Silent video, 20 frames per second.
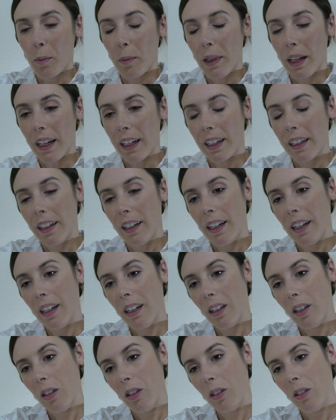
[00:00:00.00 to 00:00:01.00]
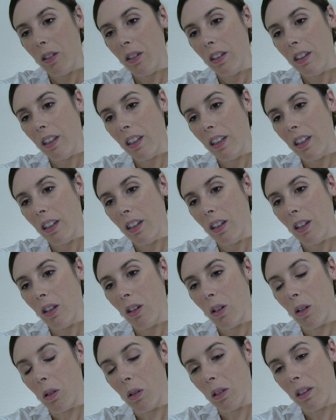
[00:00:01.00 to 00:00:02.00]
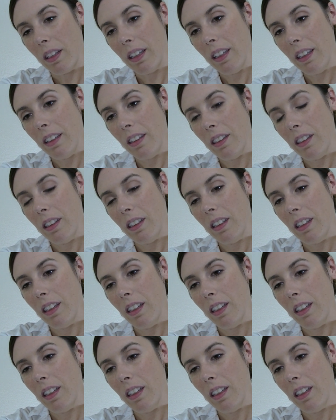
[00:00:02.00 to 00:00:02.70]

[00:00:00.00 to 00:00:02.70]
back and down, hold it,